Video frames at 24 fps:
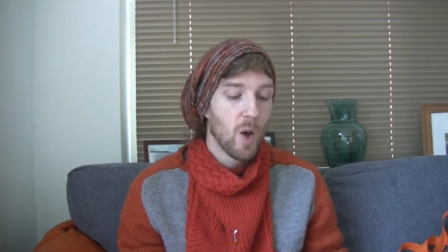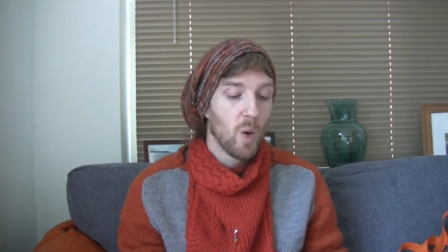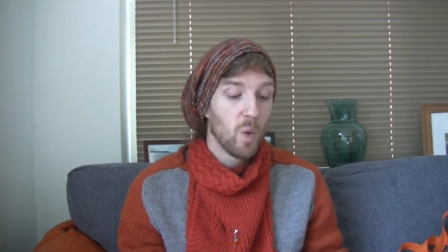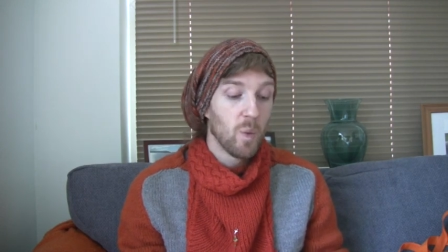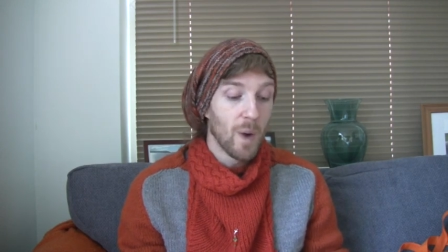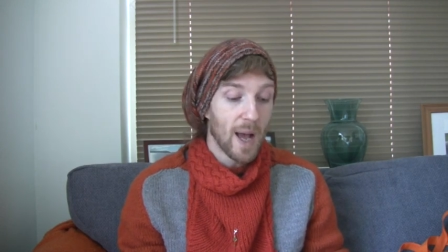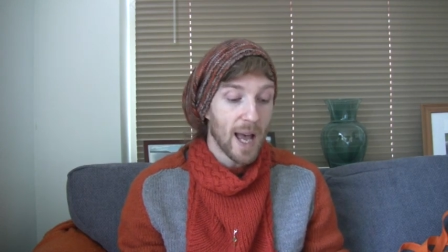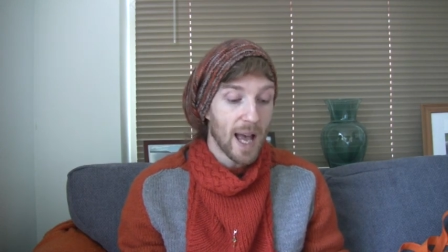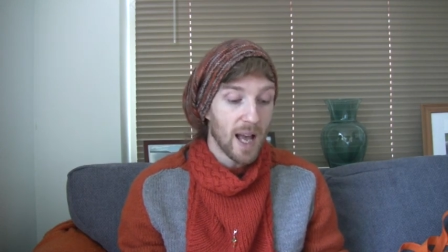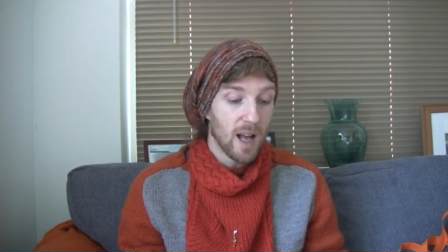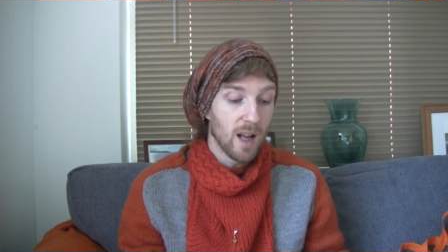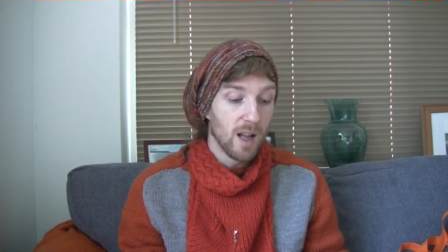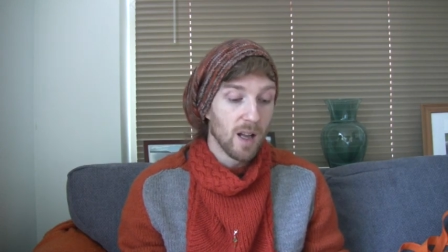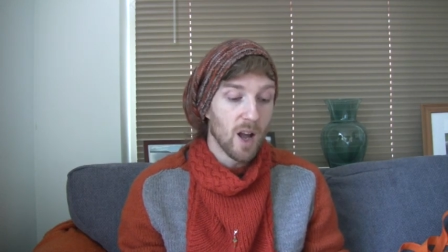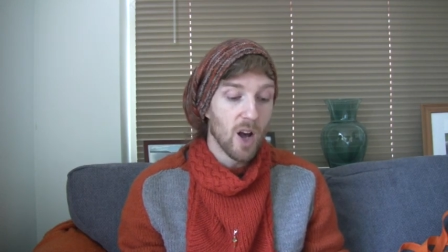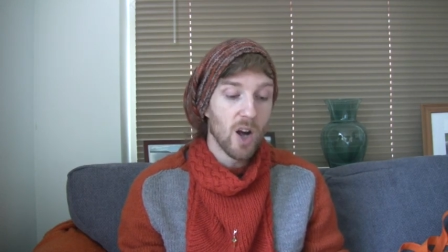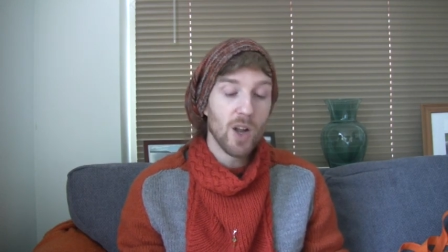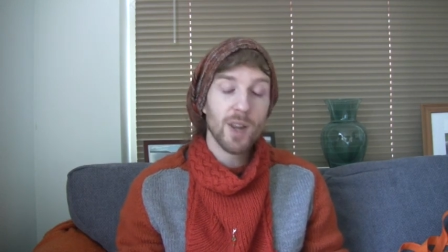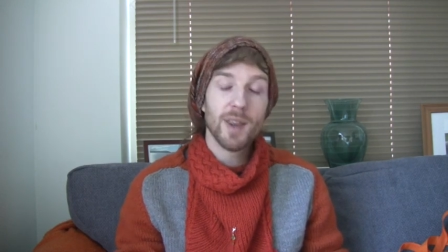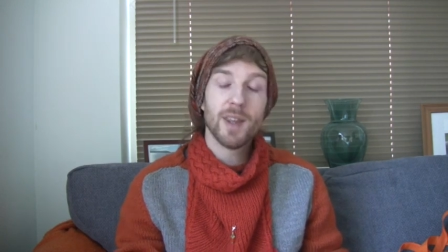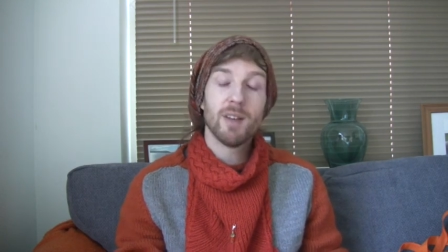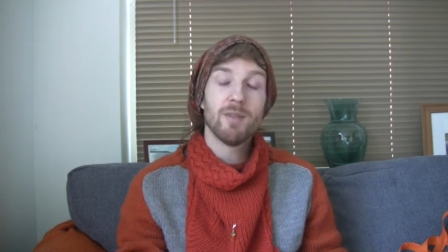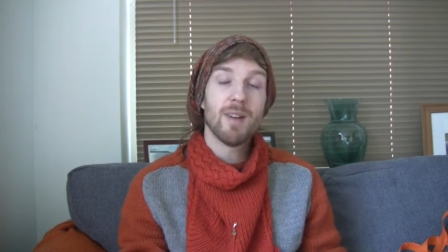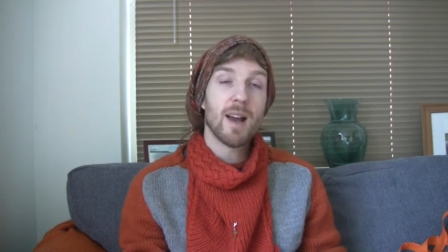Well,
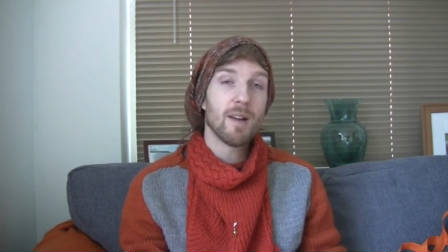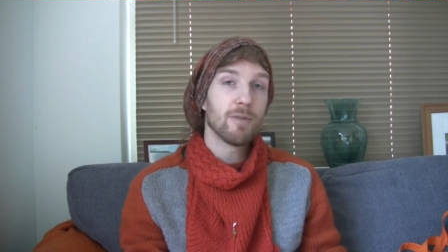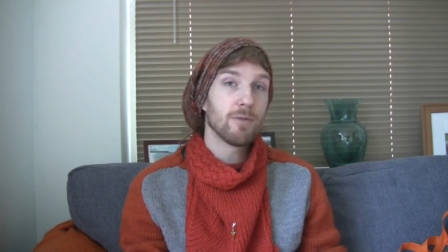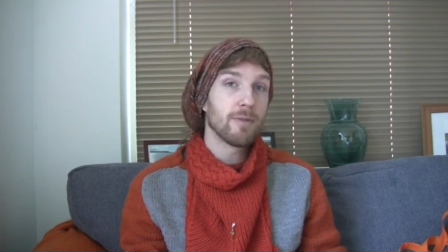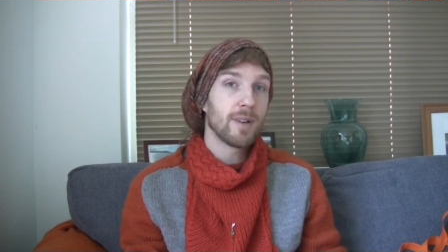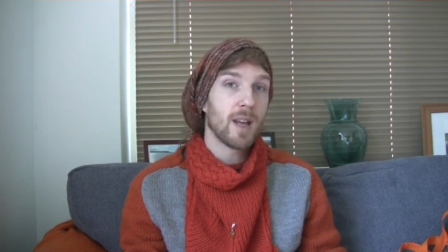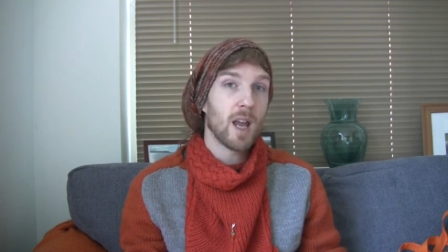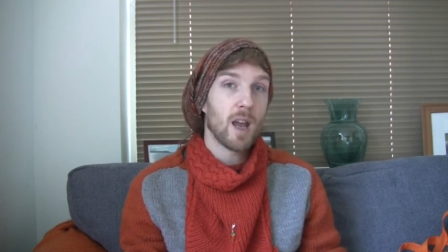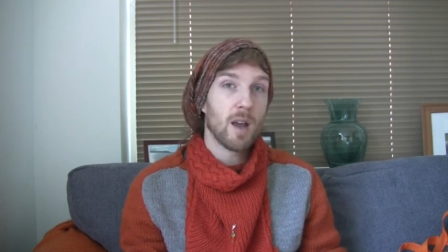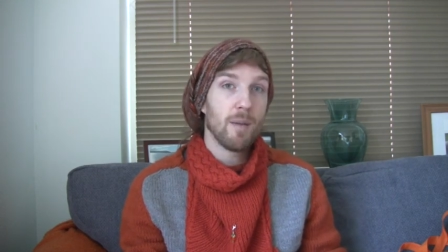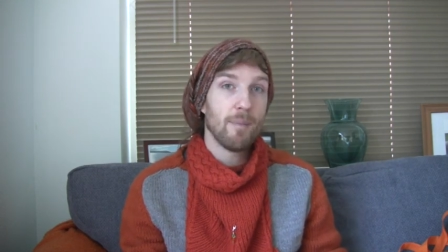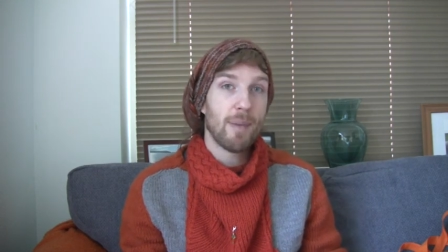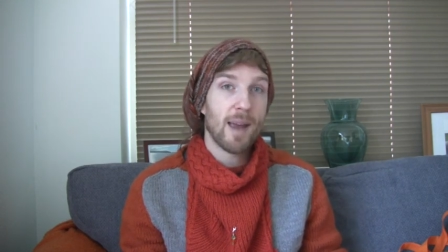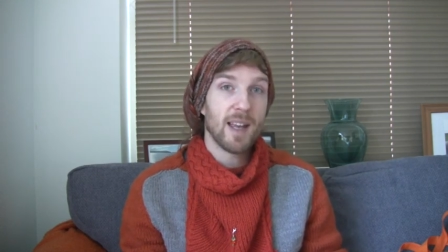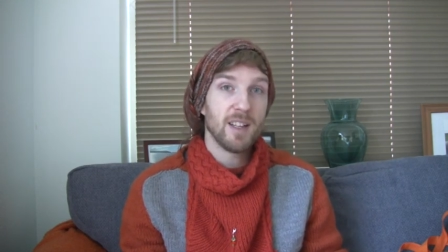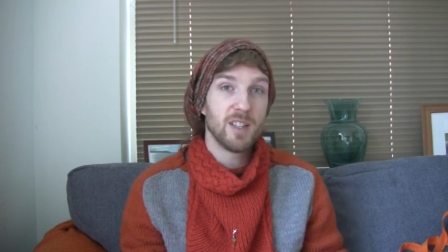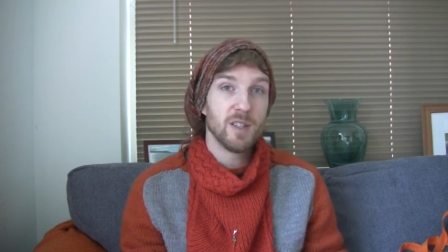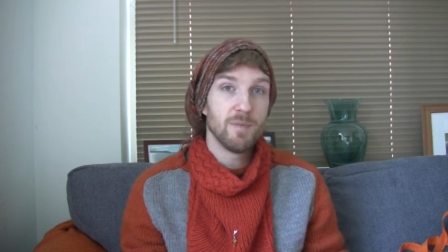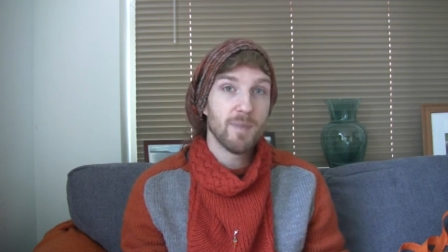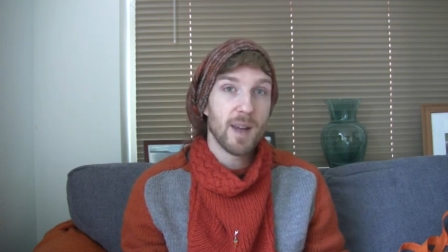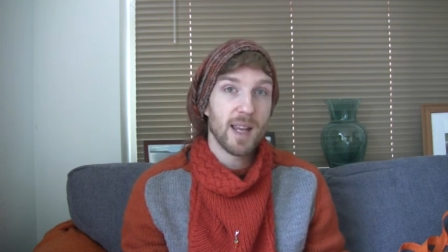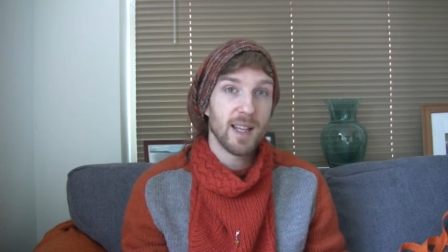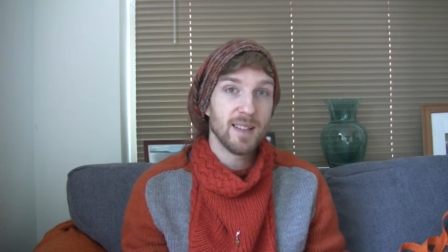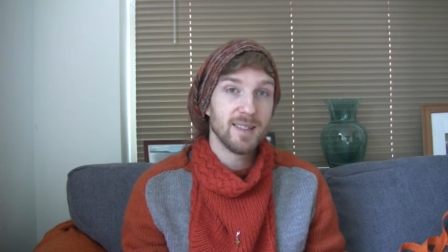on the Ravelry homepage
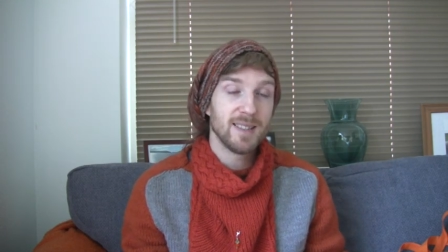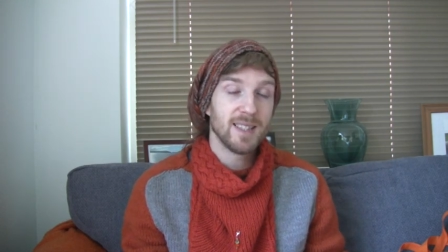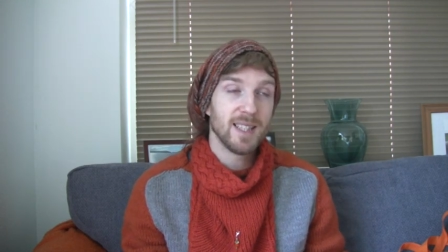you may have